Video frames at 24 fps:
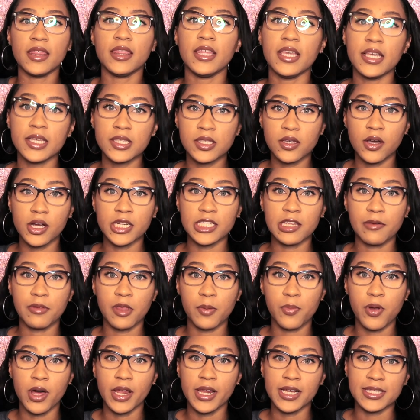these are some
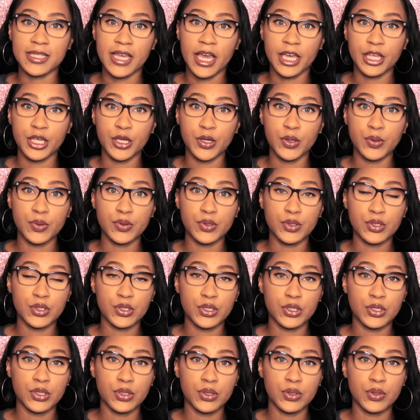of the products I use
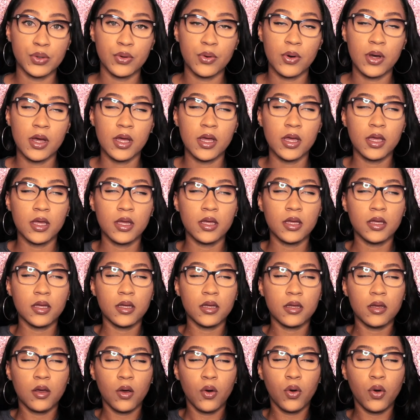to
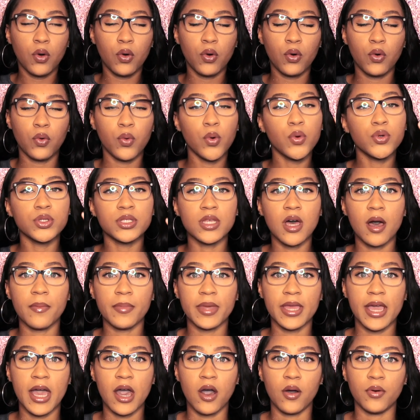saw
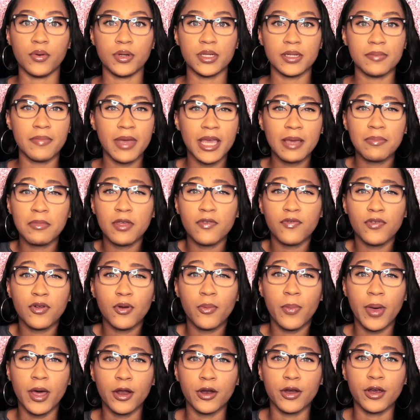me out, make me
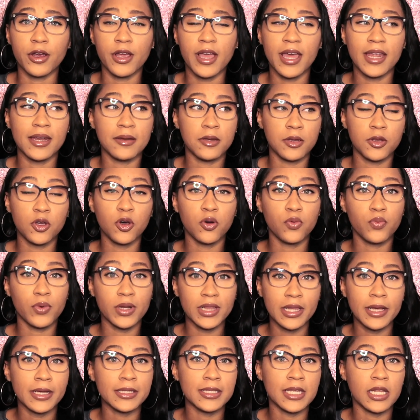feel better. And you'll
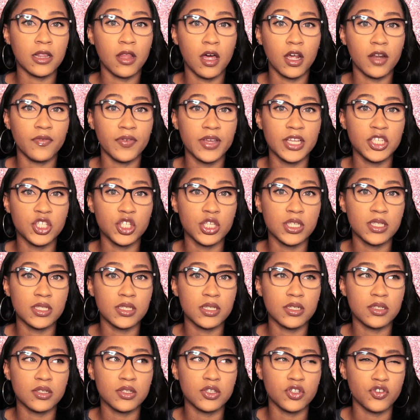realize a lot of it is
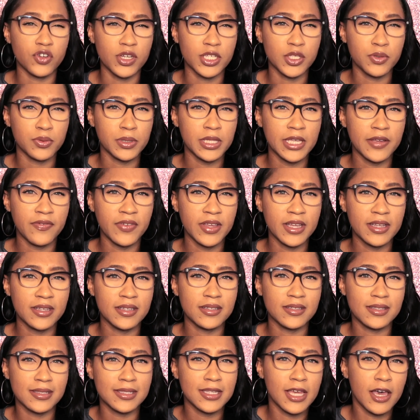just stress relieving
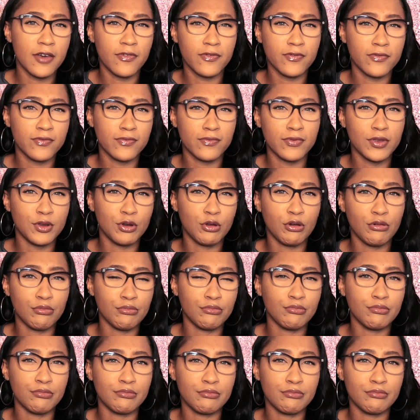stuff, you know?